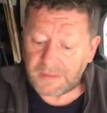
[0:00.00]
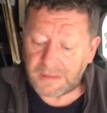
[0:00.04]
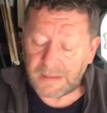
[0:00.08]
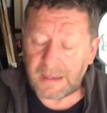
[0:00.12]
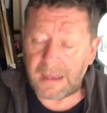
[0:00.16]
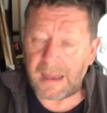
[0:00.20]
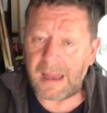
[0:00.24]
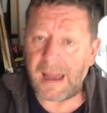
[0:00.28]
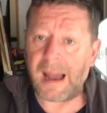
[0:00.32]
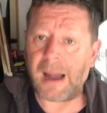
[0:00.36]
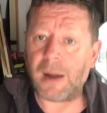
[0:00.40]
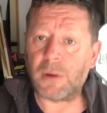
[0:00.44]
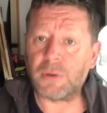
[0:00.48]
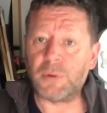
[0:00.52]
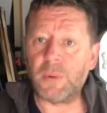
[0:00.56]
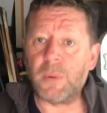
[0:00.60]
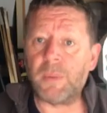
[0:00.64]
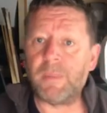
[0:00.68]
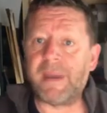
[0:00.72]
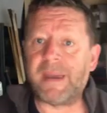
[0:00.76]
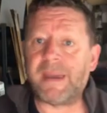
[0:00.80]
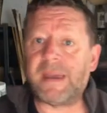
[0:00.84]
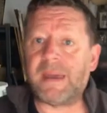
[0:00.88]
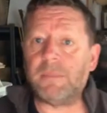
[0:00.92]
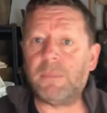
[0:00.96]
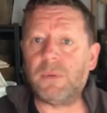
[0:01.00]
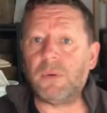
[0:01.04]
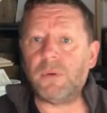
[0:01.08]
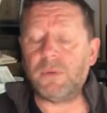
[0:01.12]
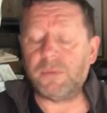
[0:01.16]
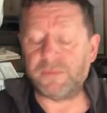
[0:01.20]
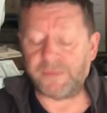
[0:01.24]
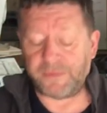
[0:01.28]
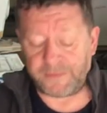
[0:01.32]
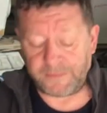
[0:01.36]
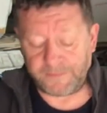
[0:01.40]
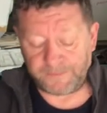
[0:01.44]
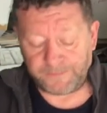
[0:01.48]
how do we make it
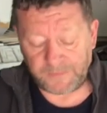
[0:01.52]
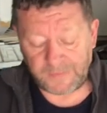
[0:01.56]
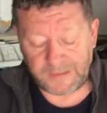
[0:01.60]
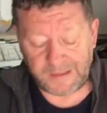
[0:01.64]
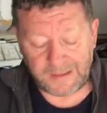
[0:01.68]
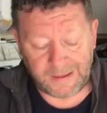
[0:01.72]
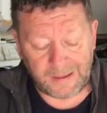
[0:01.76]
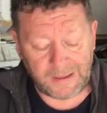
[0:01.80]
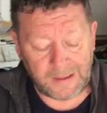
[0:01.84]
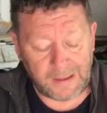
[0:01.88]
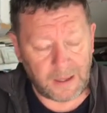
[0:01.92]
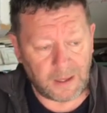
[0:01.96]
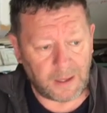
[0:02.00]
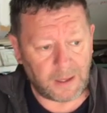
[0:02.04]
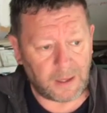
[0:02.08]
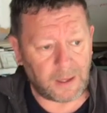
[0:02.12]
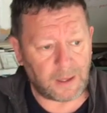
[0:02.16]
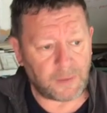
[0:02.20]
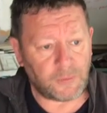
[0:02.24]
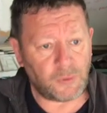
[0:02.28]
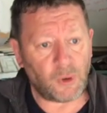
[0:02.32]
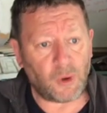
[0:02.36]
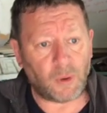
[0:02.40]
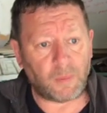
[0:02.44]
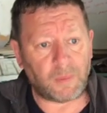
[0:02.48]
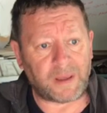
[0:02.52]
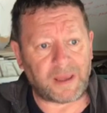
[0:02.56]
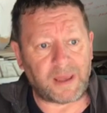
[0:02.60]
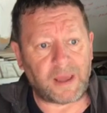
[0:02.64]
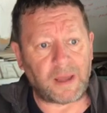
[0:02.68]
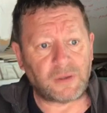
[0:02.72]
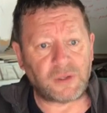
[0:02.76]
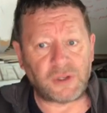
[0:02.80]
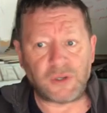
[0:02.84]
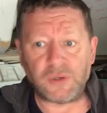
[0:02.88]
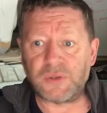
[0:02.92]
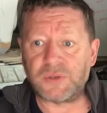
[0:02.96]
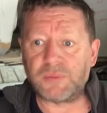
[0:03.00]
move? Normally I'd
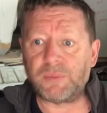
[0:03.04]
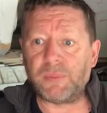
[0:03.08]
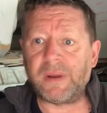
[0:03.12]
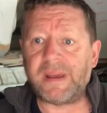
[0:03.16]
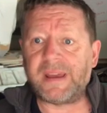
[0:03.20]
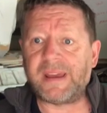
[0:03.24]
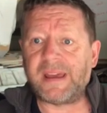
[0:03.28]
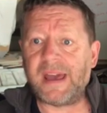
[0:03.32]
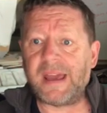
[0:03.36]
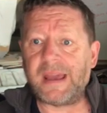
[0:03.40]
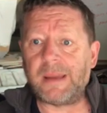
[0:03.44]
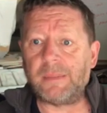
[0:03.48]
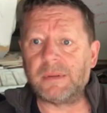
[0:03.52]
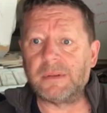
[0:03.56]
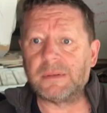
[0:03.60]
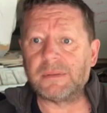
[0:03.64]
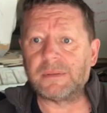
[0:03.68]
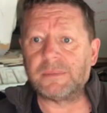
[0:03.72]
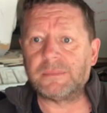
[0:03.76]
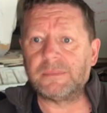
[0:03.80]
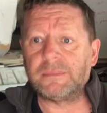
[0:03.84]
use brake cable,